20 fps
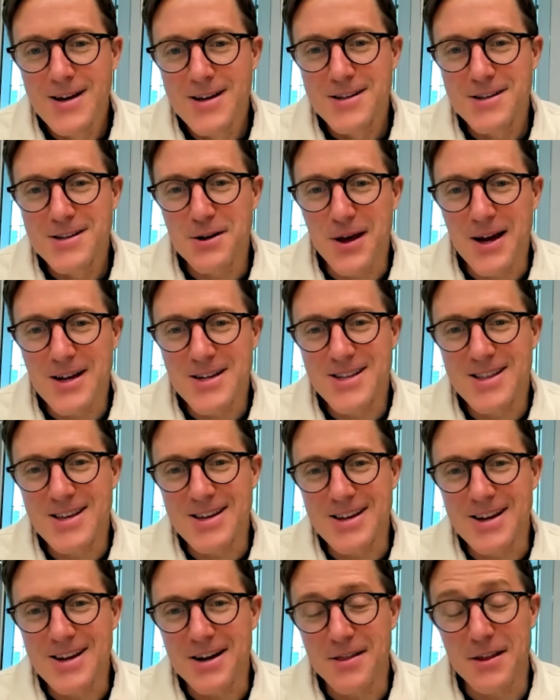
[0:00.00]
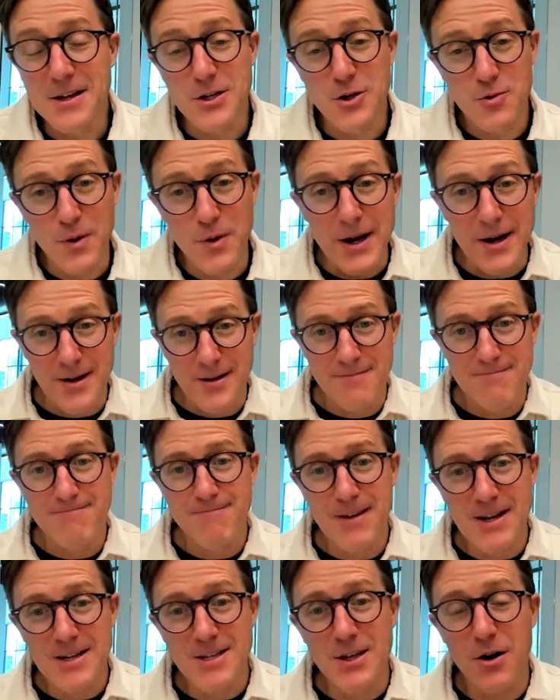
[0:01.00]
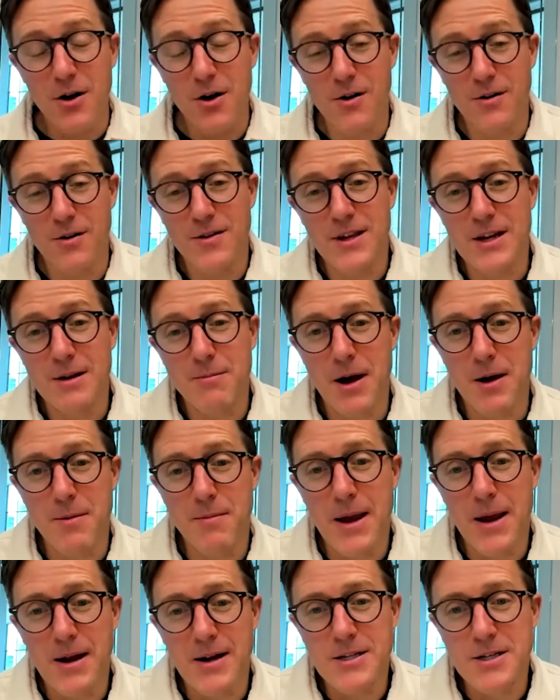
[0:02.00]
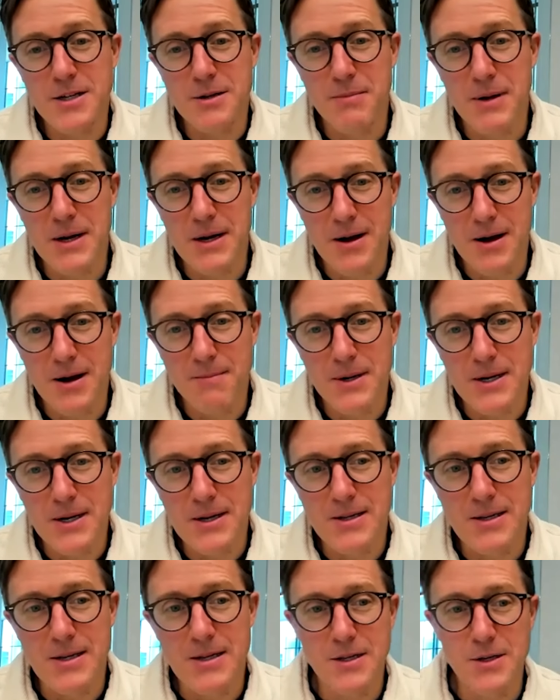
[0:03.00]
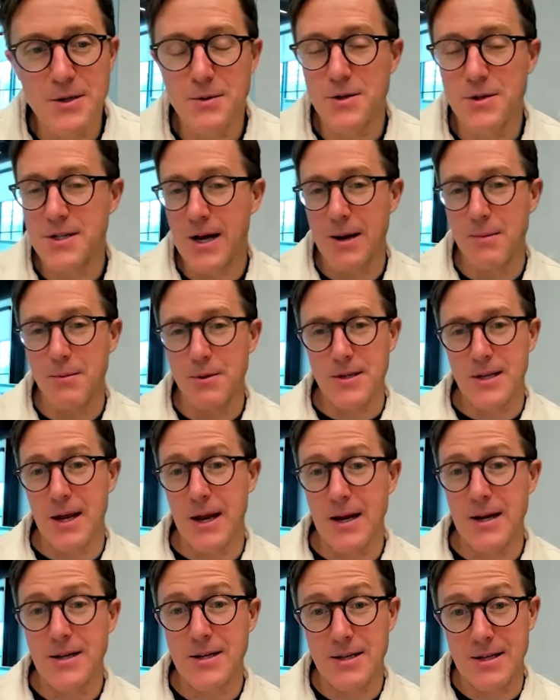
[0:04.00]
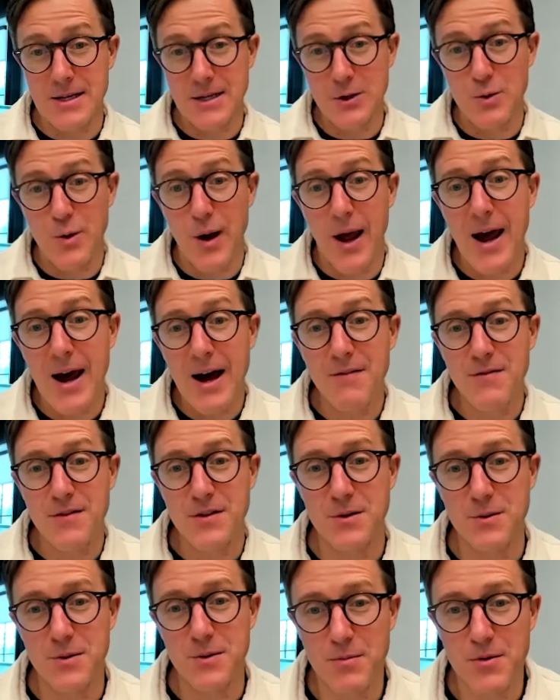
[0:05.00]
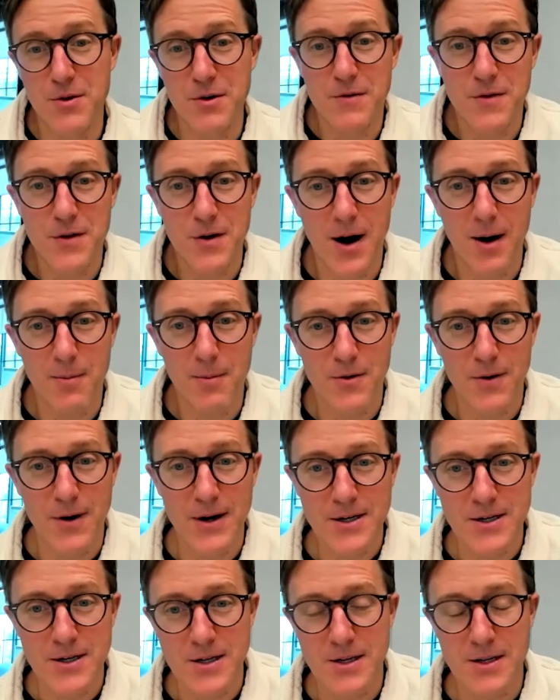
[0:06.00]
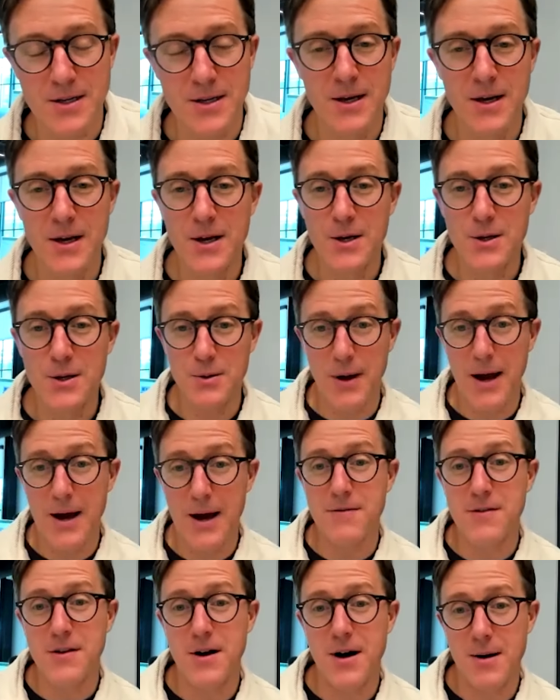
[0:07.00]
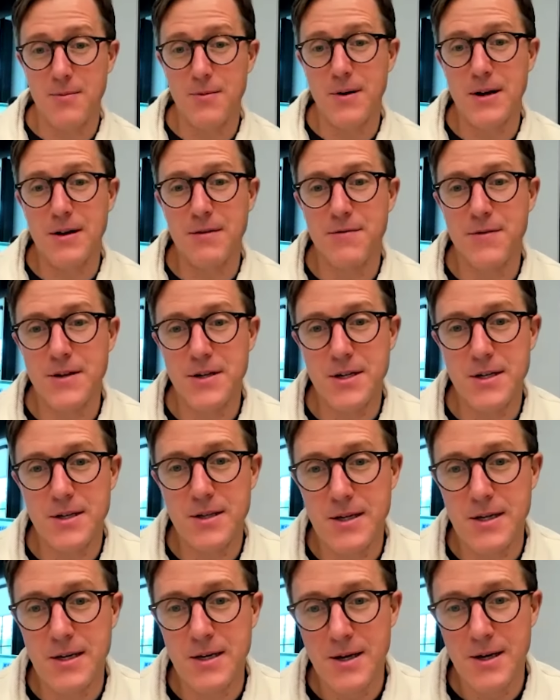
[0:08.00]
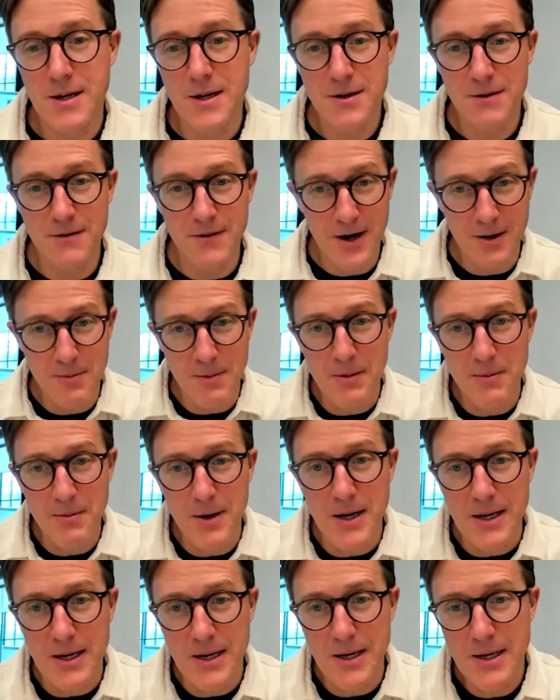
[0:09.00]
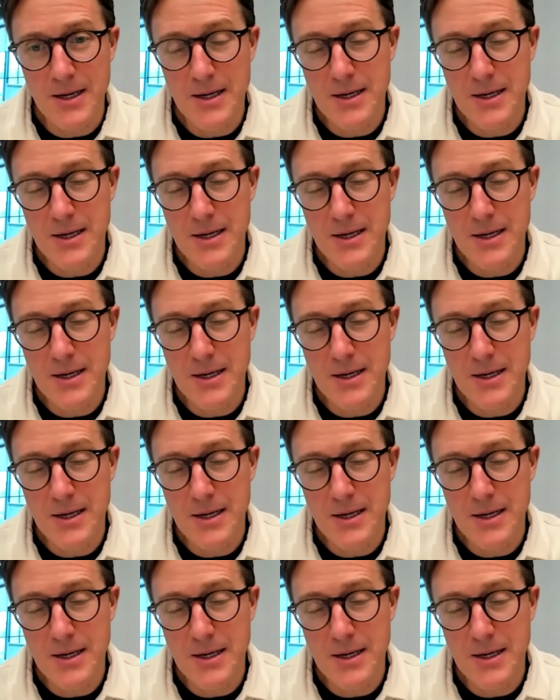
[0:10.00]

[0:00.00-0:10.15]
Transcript: So that's the uh, the trick. That's the hard thing about managing big companies is you simultaneously, you have to improve your operations. You have to operate efficiently. You've got to make money.